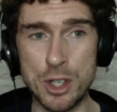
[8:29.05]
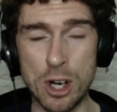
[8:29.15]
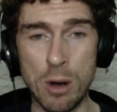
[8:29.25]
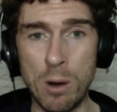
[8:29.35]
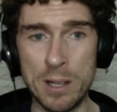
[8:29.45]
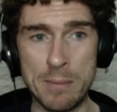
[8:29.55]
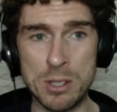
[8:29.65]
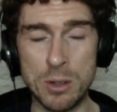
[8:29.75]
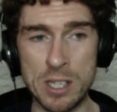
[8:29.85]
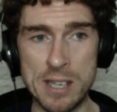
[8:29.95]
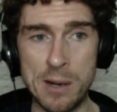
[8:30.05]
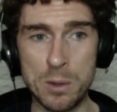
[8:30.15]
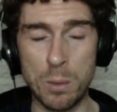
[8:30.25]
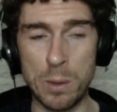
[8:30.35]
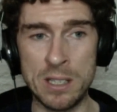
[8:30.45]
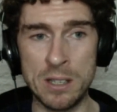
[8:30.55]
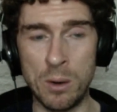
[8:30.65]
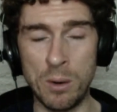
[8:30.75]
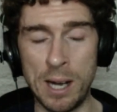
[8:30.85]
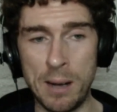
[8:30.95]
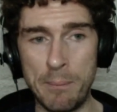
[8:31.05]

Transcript: throw all them studies out the window,